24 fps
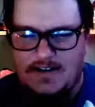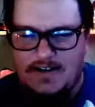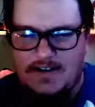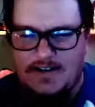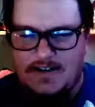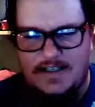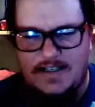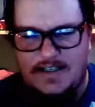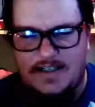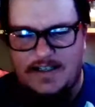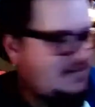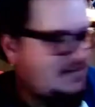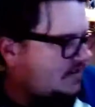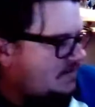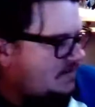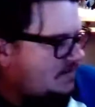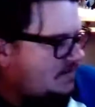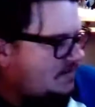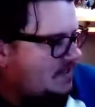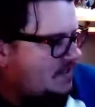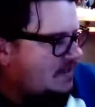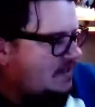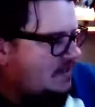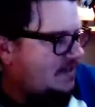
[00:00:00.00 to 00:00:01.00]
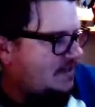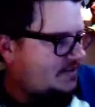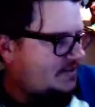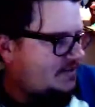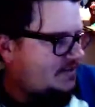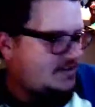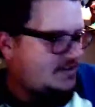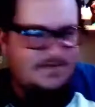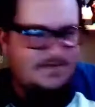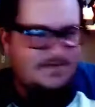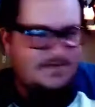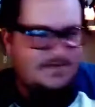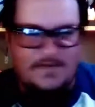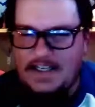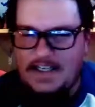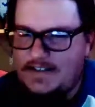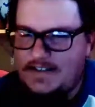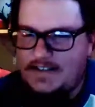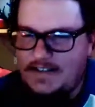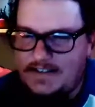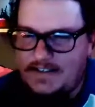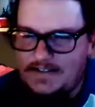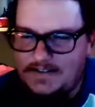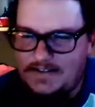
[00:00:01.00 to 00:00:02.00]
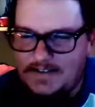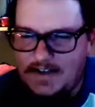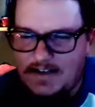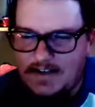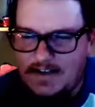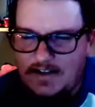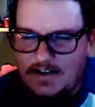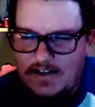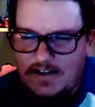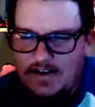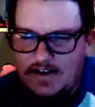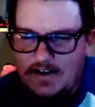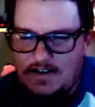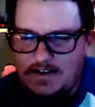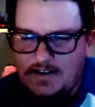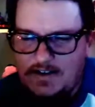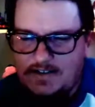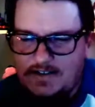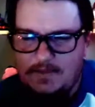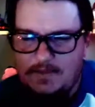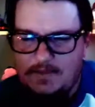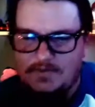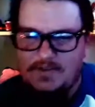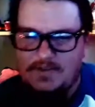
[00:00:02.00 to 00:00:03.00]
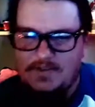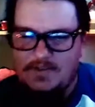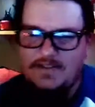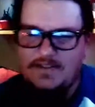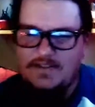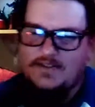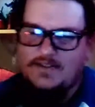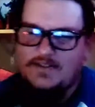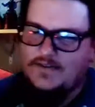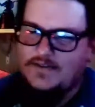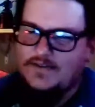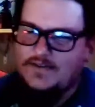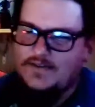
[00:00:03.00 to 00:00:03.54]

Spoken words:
it's gonna be just fight scenes, not a lot of substance, or